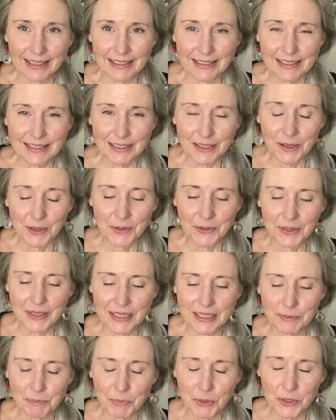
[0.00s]
so
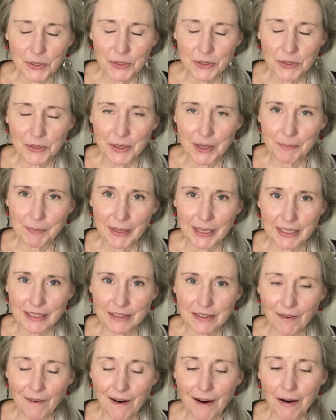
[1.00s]
this person who had my
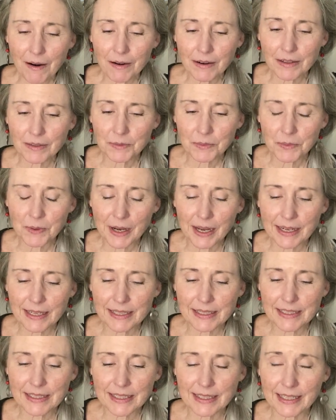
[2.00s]
guitar
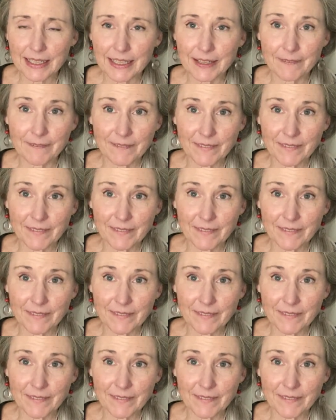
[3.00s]
wanted to get it